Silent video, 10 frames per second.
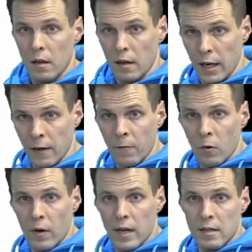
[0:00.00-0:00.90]

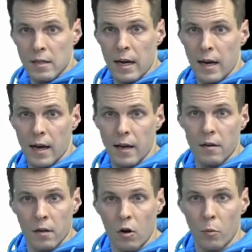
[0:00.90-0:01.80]
influence, and
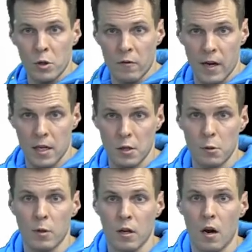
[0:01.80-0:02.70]
observations
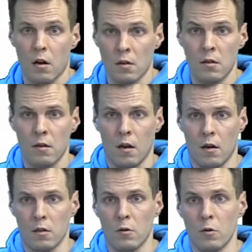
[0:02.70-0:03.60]
with
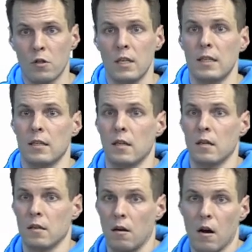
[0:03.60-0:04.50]
large Cook's
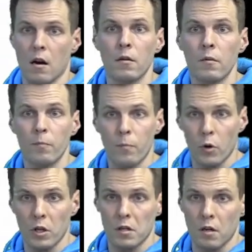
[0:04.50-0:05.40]
distance are
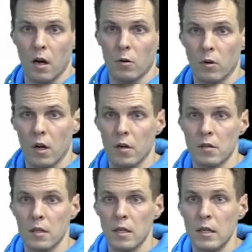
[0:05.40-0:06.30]
potential
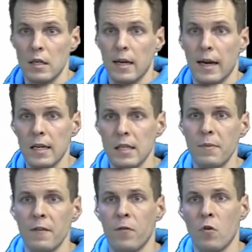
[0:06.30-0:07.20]
outliers. As
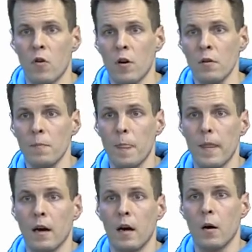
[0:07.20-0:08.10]
before,
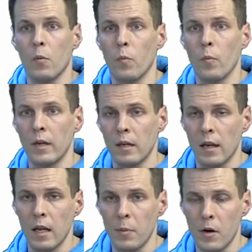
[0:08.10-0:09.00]
in the
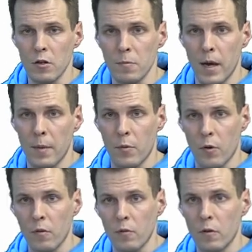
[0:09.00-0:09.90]
Deep House
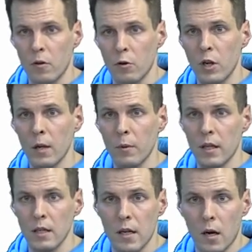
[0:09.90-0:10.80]
paper, to deal with
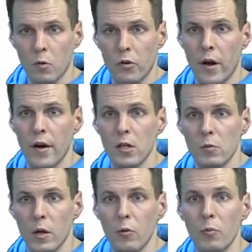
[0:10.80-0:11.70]
these outliers,
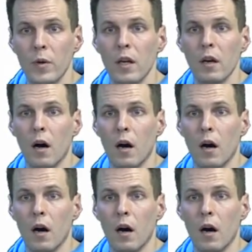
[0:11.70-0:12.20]
we would be